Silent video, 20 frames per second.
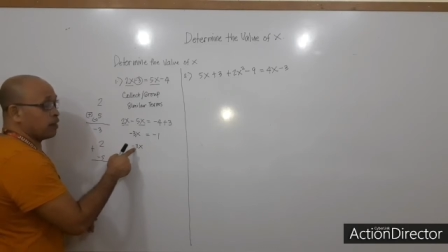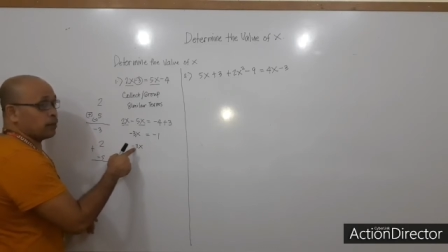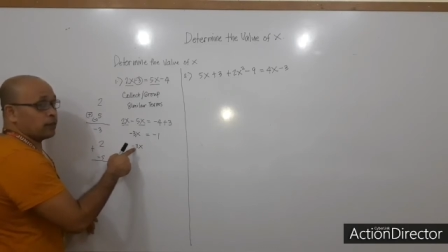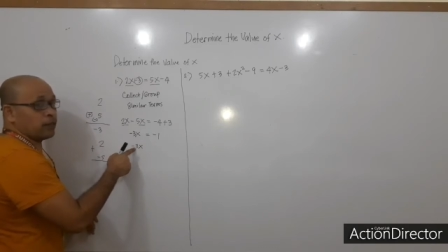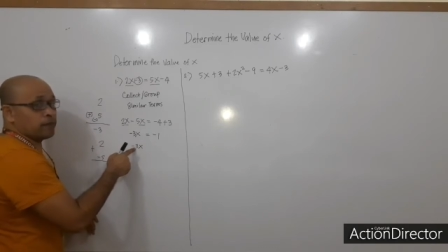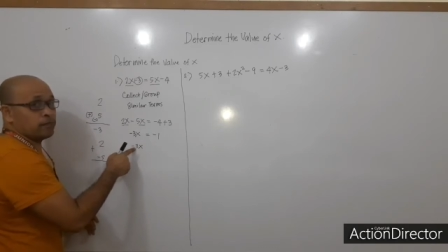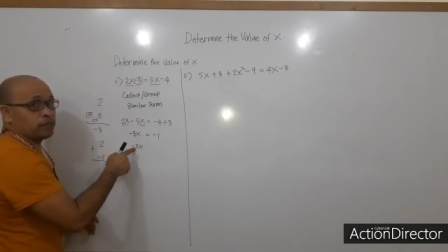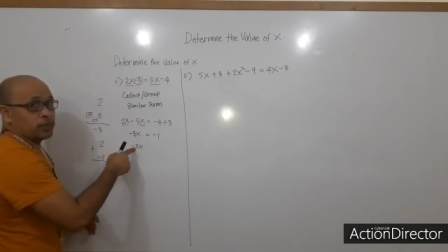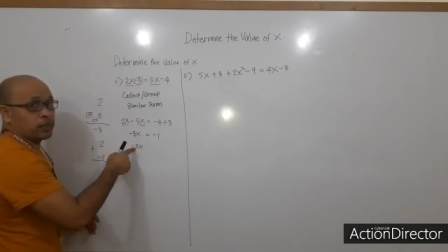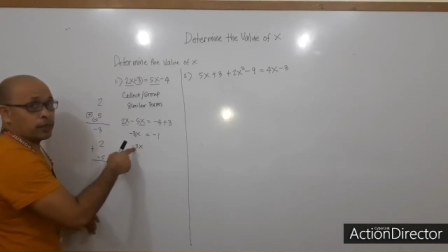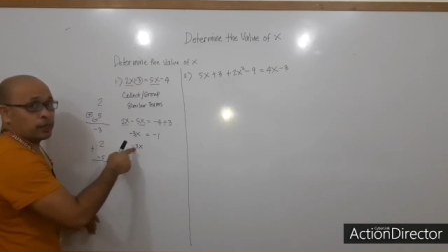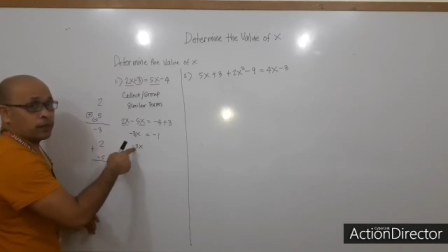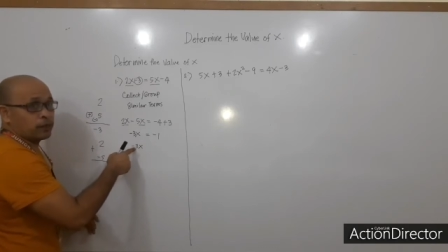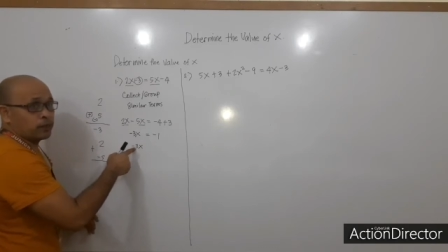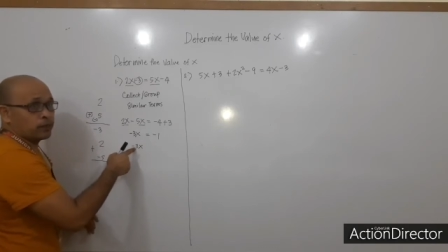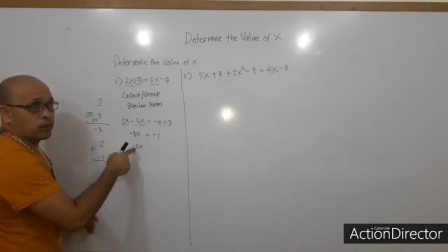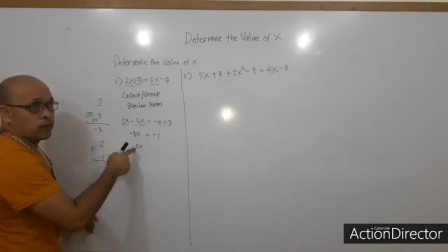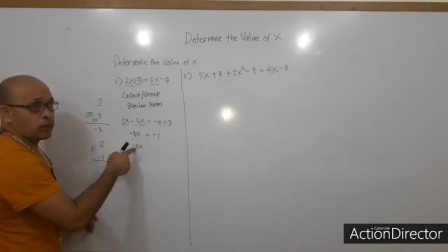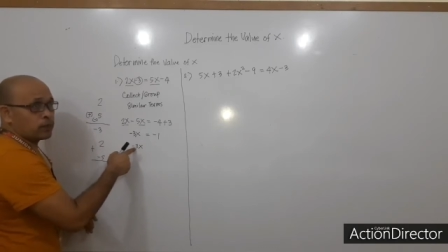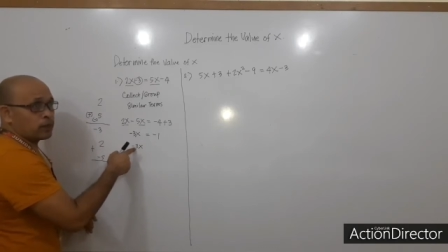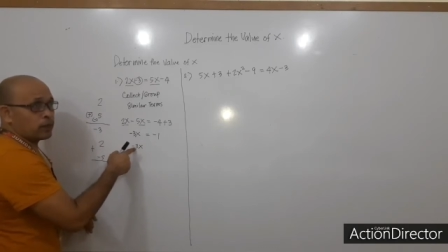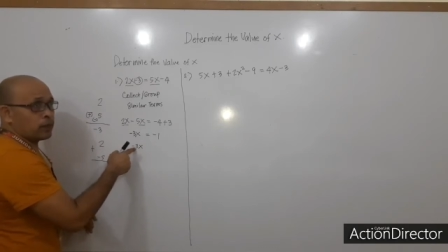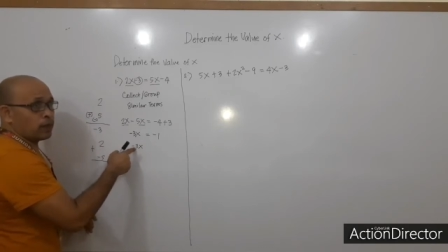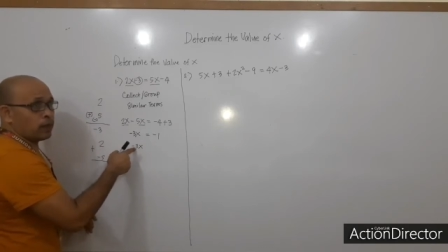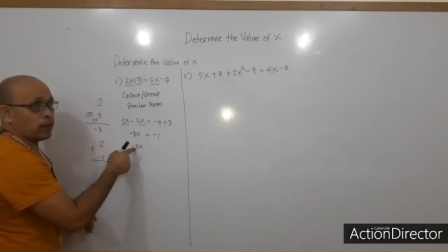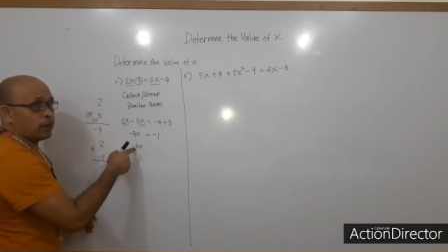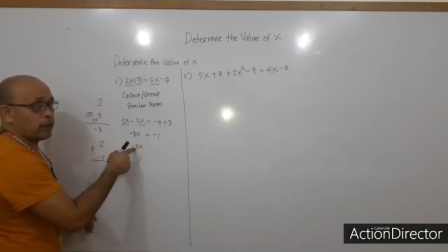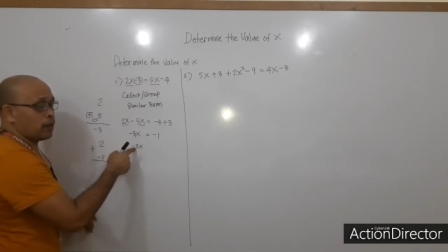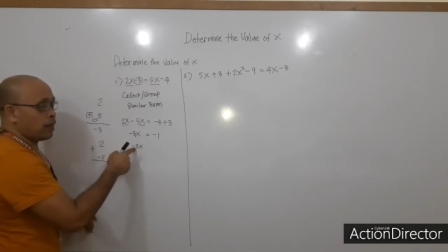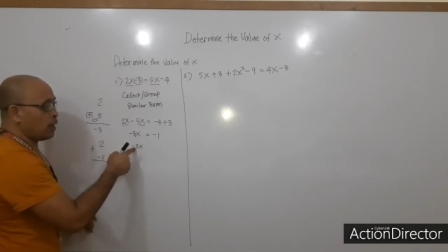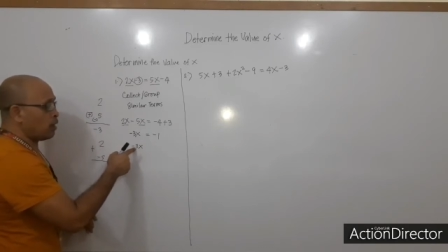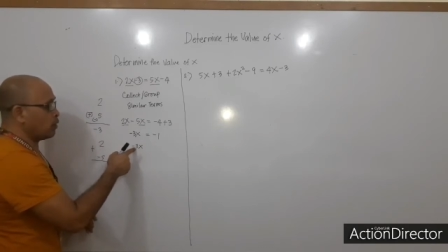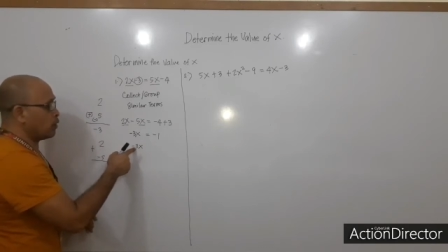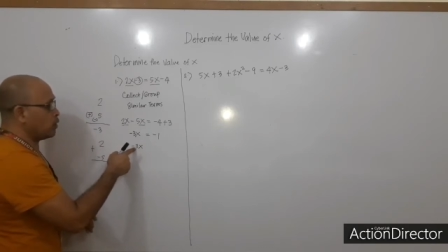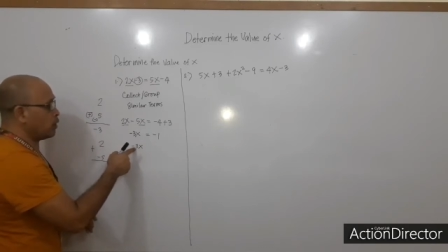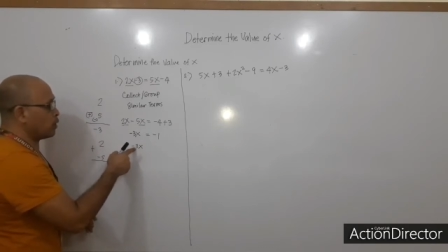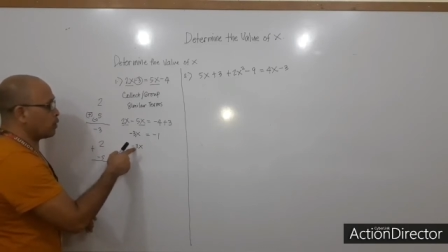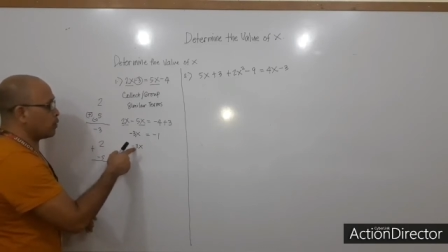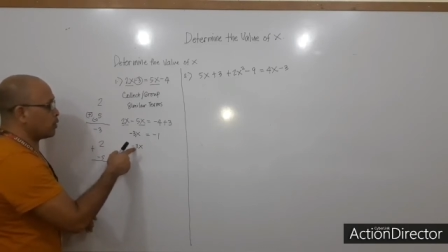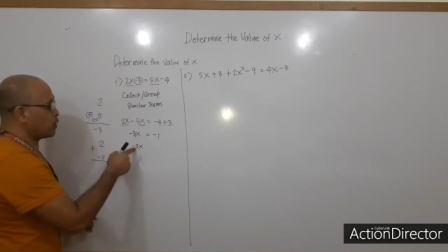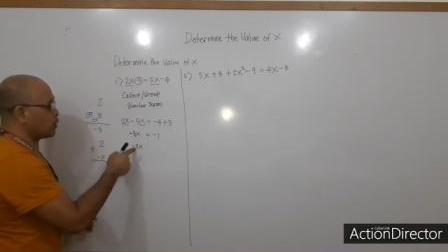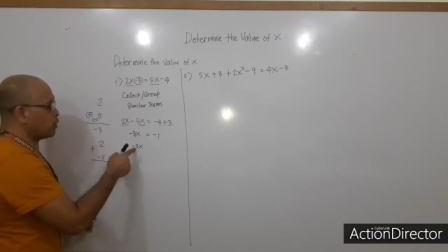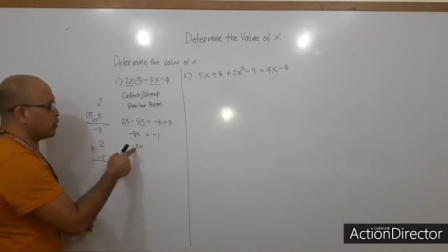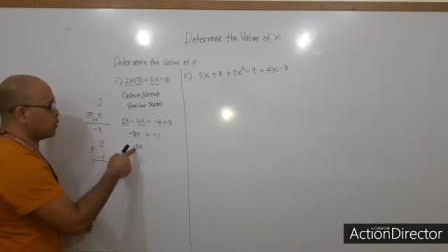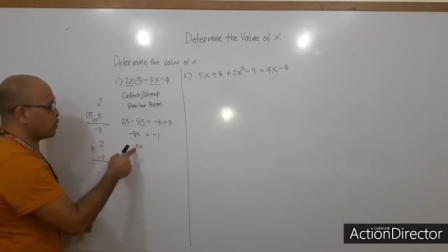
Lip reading: negative 3. And how you are going